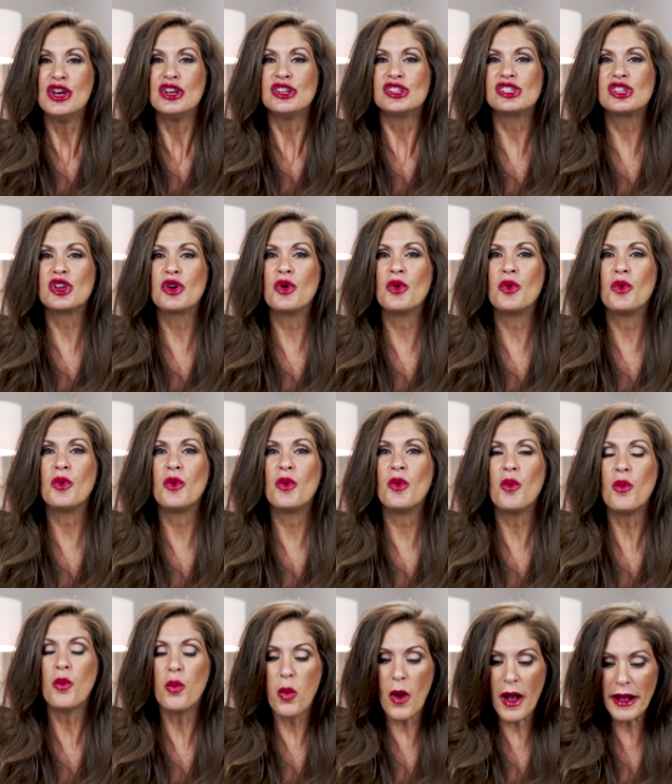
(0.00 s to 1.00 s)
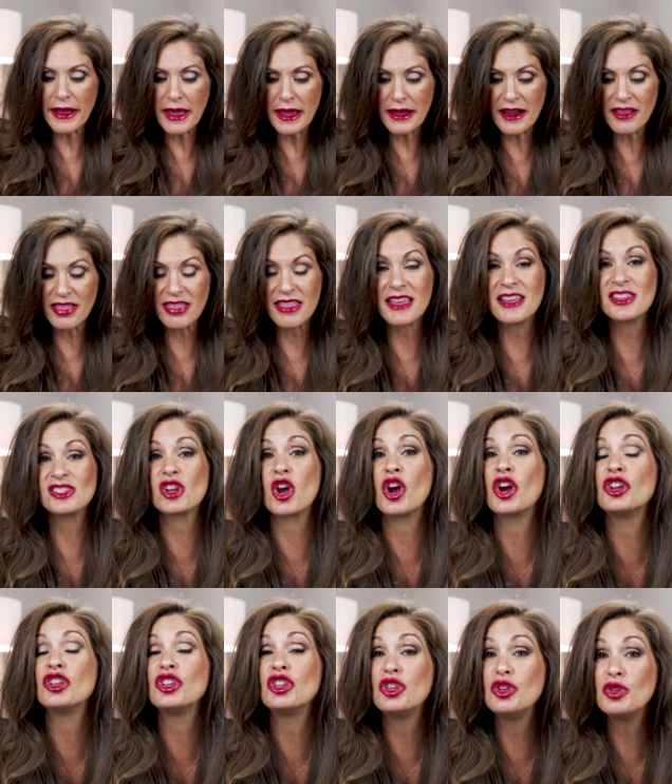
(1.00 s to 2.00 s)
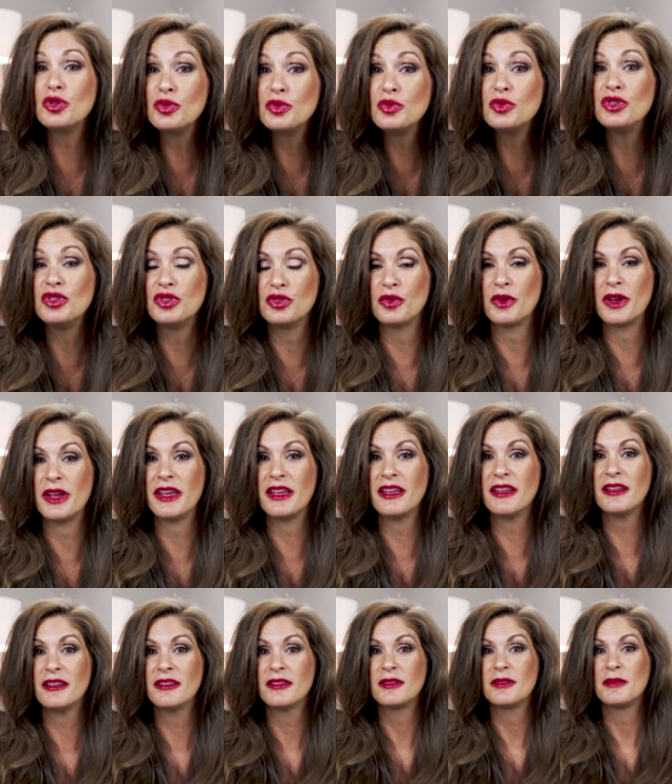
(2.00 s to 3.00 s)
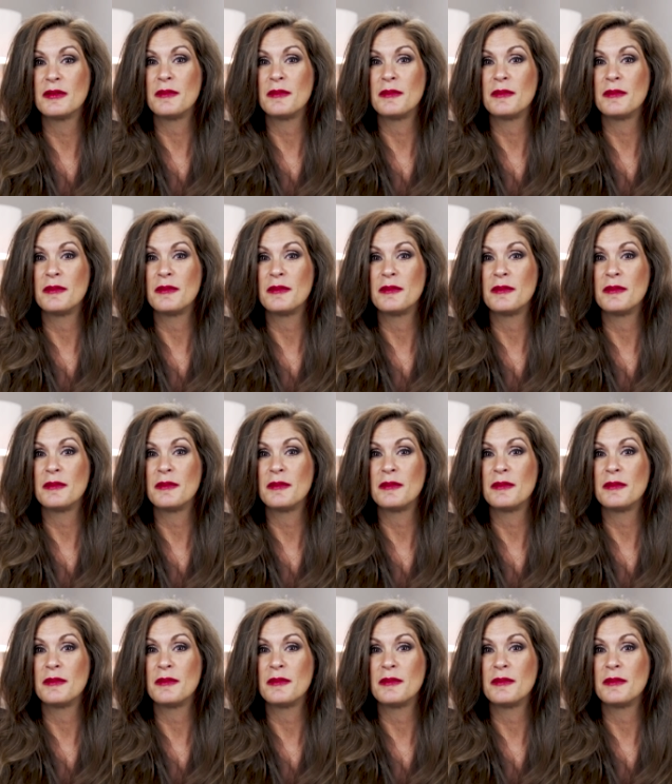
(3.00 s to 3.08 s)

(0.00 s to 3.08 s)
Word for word: So what kind of things are you doing